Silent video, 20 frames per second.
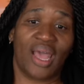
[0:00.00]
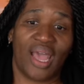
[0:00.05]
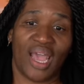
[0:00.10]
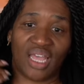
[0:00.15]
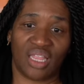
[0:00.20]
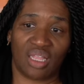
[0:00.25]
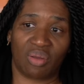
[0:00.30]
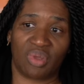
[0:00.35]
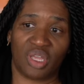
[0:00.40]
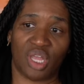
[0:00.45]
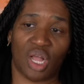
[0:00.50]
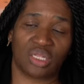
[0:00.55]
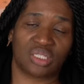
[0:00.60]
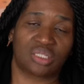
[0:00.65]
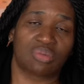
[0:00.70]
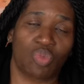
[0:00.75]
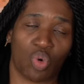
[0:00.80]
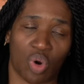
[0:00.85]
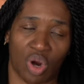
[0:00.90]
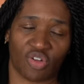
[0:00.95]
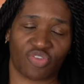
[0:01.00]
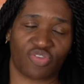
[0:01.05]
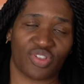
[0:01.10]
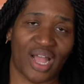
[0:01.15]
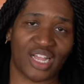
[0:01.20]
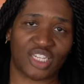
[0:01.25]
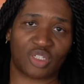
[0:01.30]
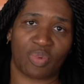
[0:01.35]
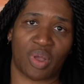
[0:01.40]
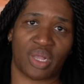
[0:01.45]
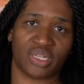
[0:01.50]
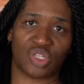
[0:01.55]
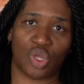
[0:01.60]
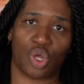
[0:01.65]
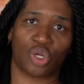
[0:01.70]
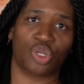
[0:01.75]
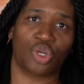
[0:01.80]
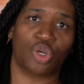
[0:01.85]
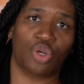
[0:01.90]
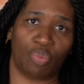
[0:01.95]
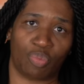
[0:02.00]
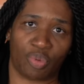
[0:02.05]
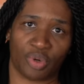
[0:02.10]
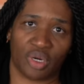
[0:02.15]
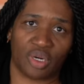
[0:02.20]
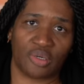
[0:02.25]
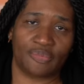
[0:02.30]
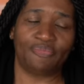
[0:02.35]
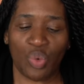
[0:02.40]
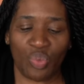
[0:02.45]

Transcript: And then we got some more flashbacks on Cooper.